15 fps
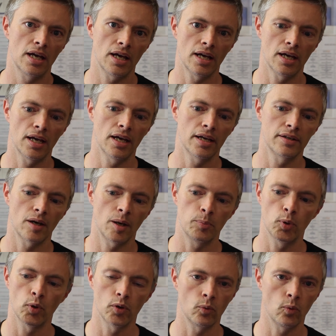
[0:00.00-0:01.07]
and I
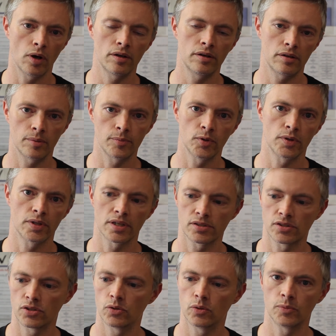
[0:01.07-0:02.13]
put 1, I'm doing this,
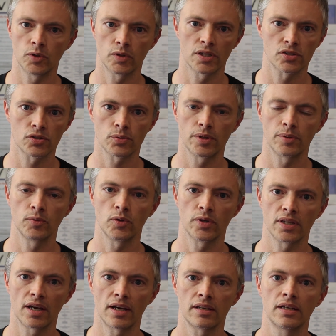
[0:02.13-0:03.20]
2, I'm doing this, 3, I'm
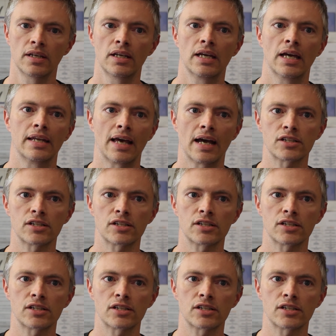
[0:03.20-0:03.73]
doing that. And